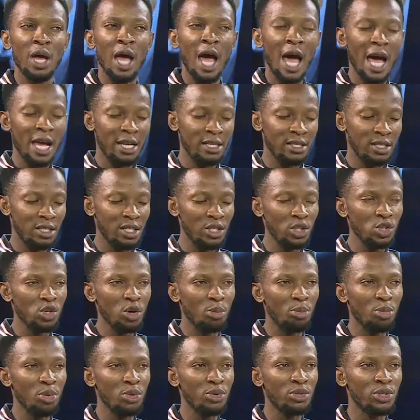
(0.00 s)
And since your
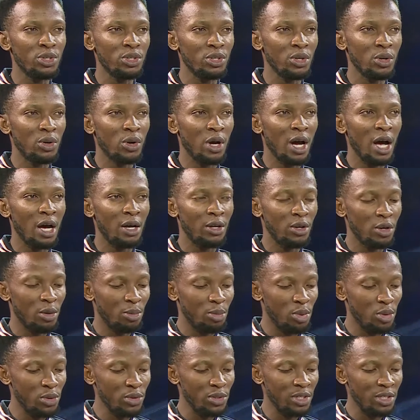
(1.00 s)
post
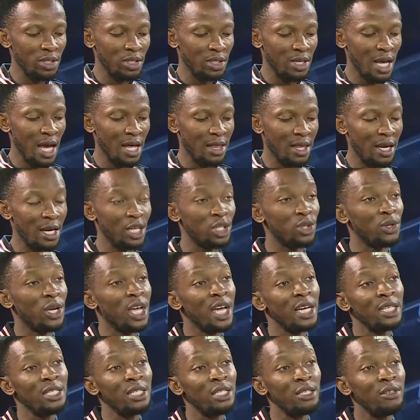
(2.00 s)
is either
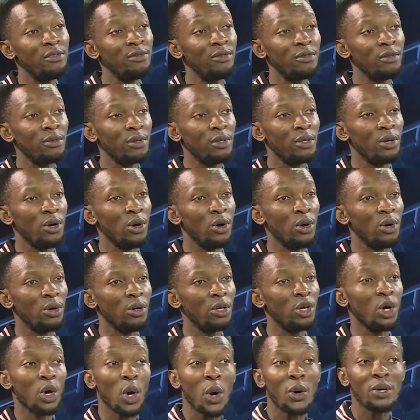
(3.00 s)
educative, your
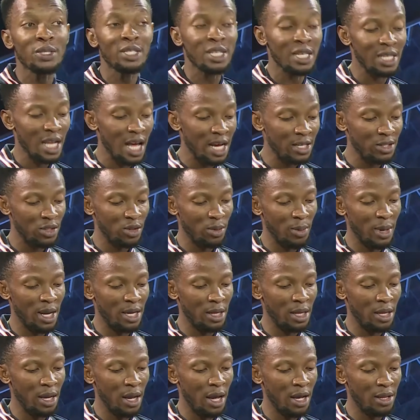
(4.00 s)
content has
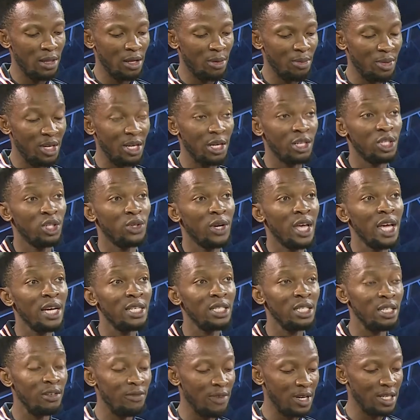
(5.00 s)
to either be
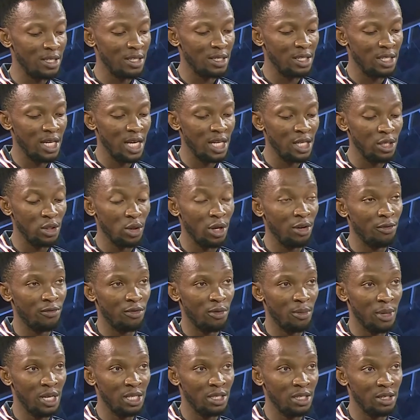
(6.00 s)
educative, entertaining, or
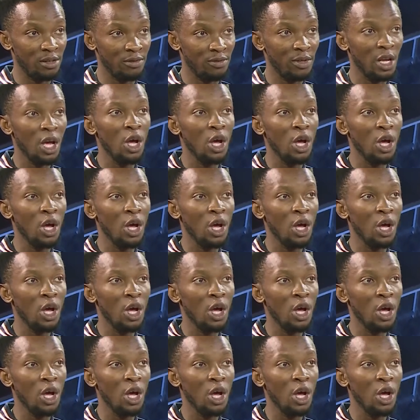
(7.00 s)
informative.